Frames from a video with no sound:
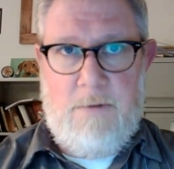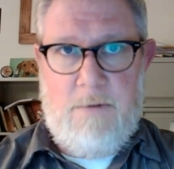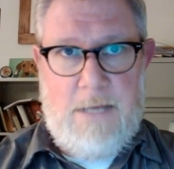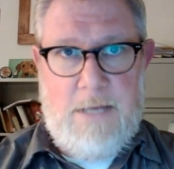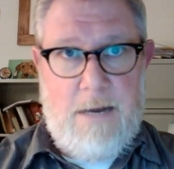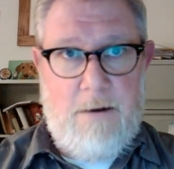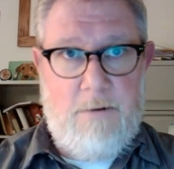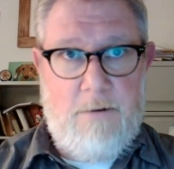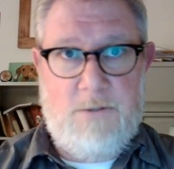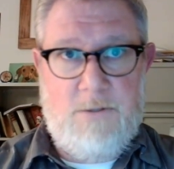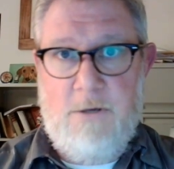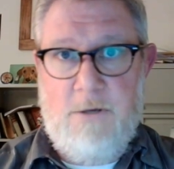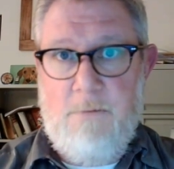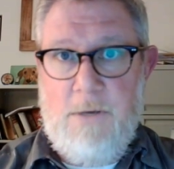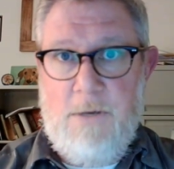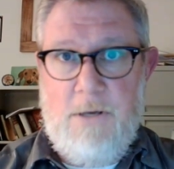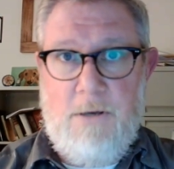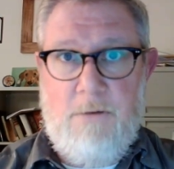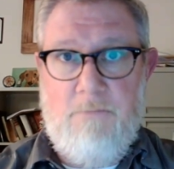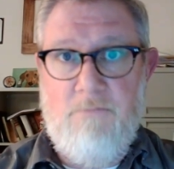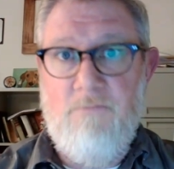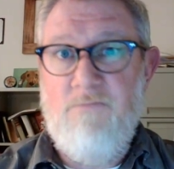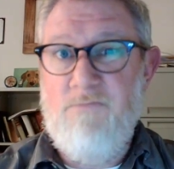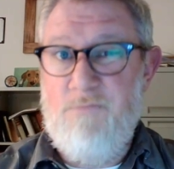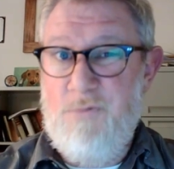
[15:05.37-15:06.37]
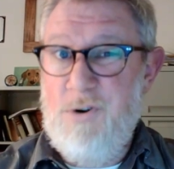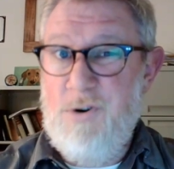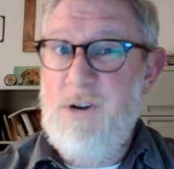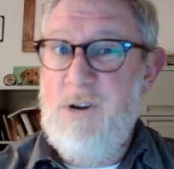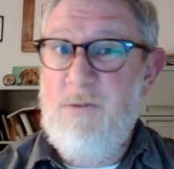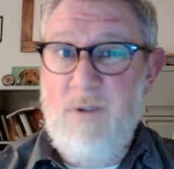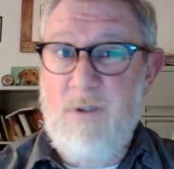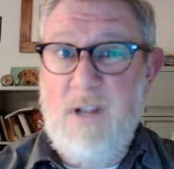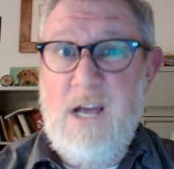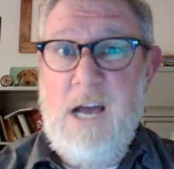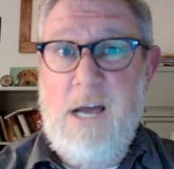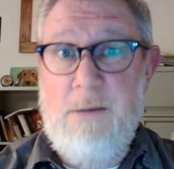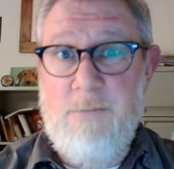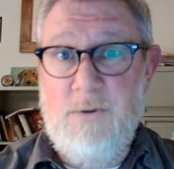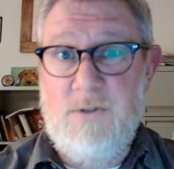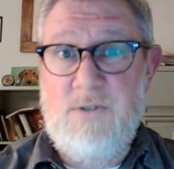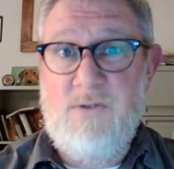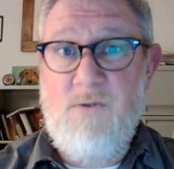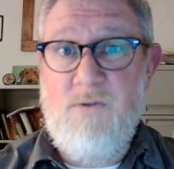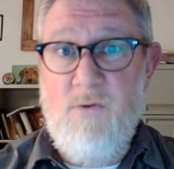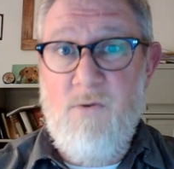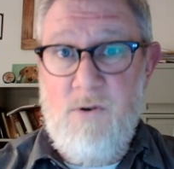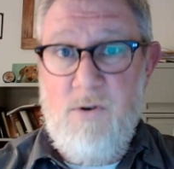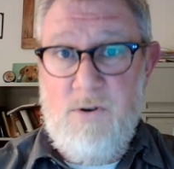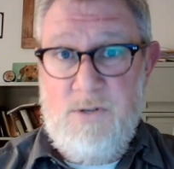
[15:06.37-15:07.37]
There's going to be pretty reliable
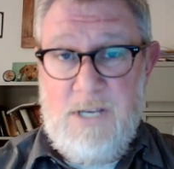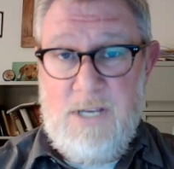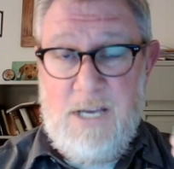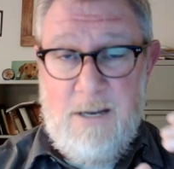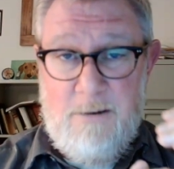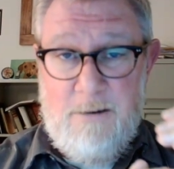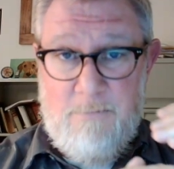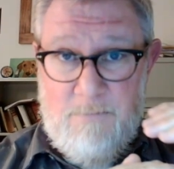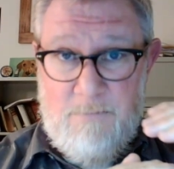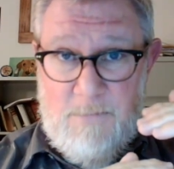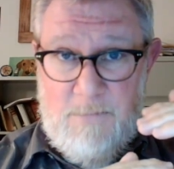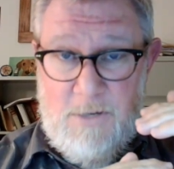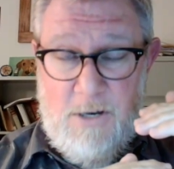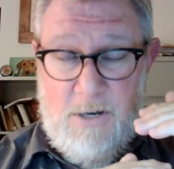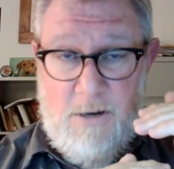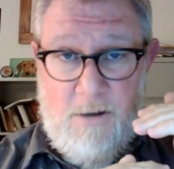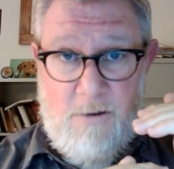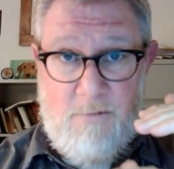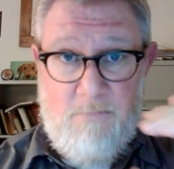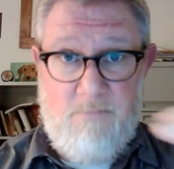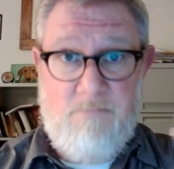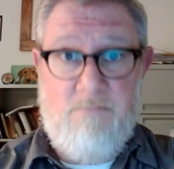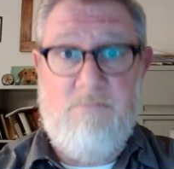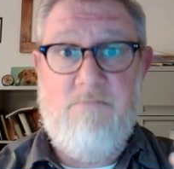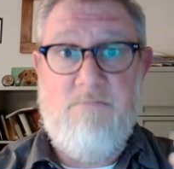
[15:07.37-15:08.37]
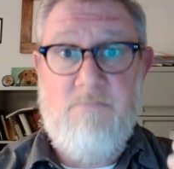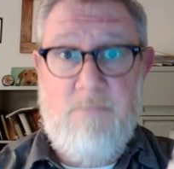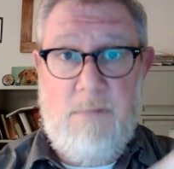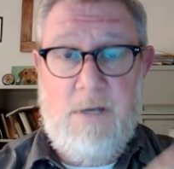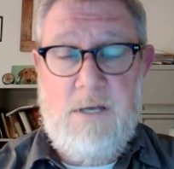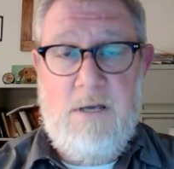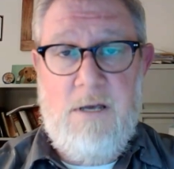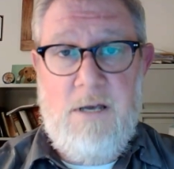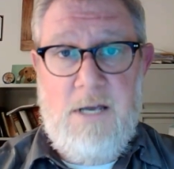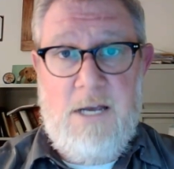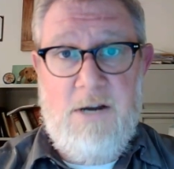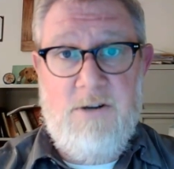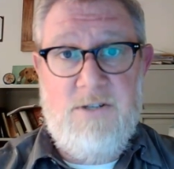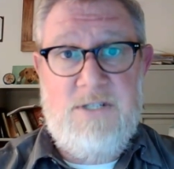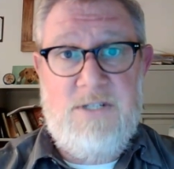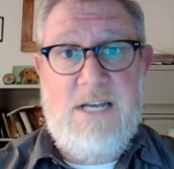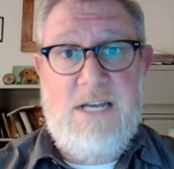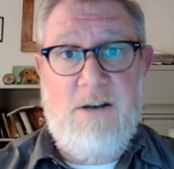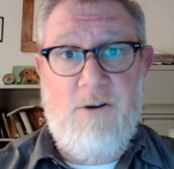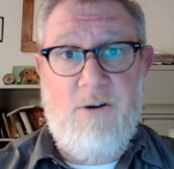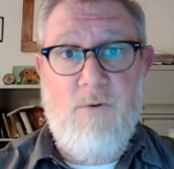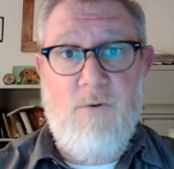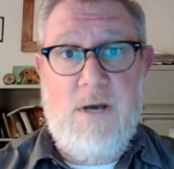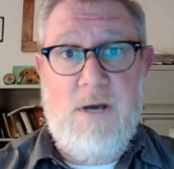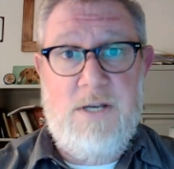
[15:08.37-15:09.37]
scores. You get them, you know, here's
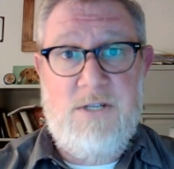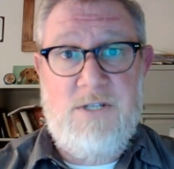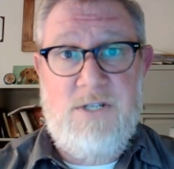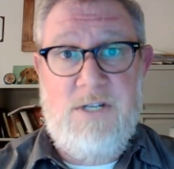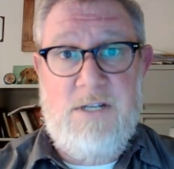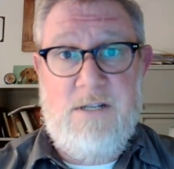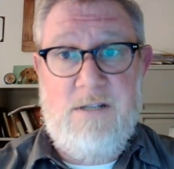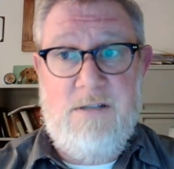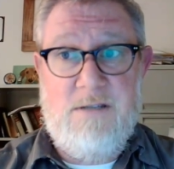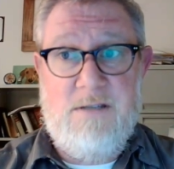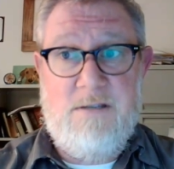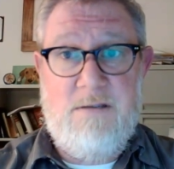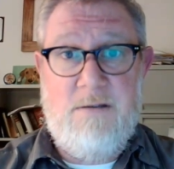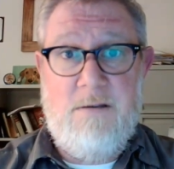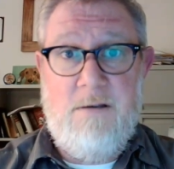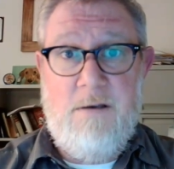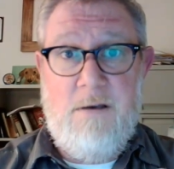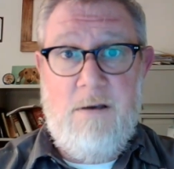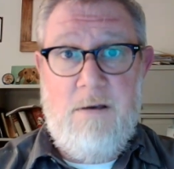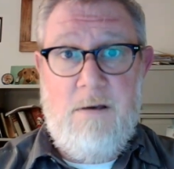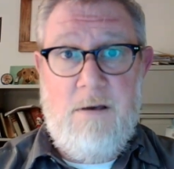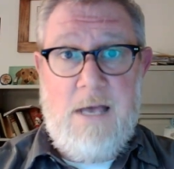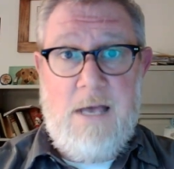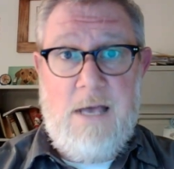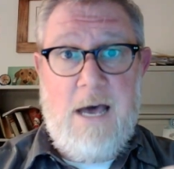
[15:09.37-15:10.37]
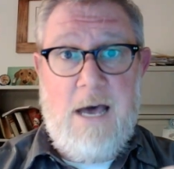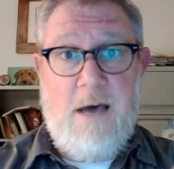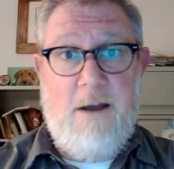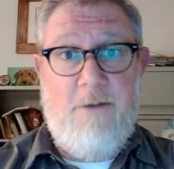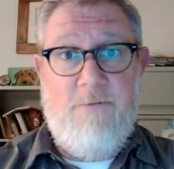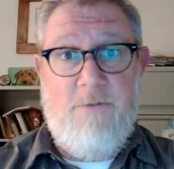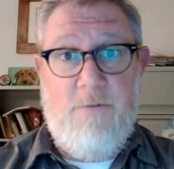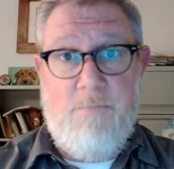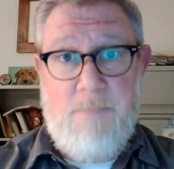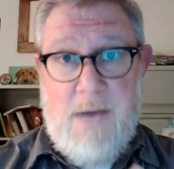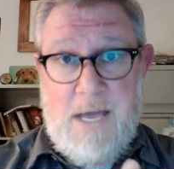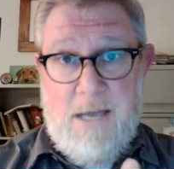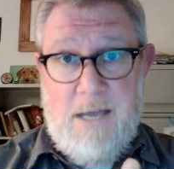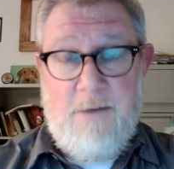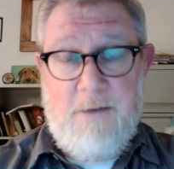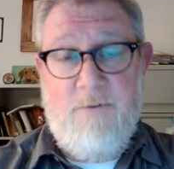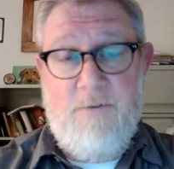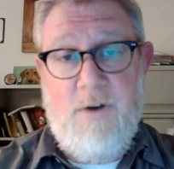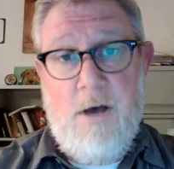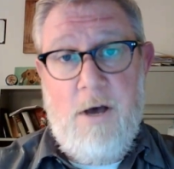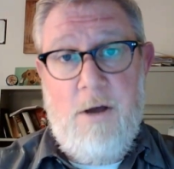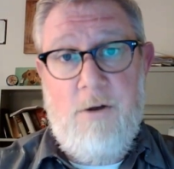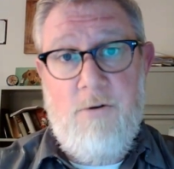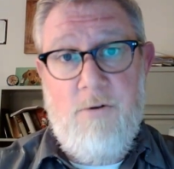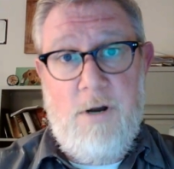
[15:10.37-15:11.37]
10 questions out of a bank of
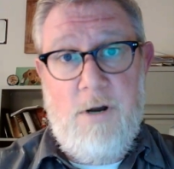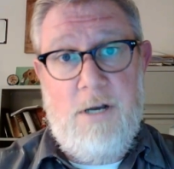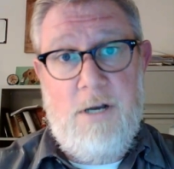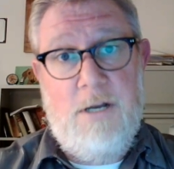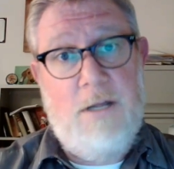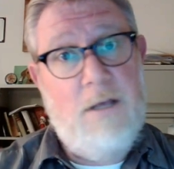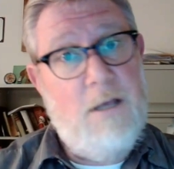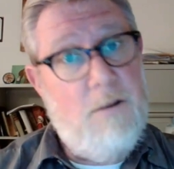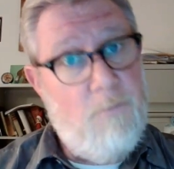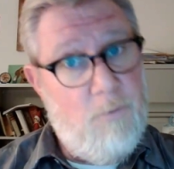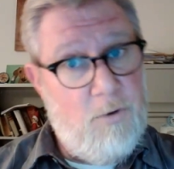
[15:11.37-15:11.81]
100.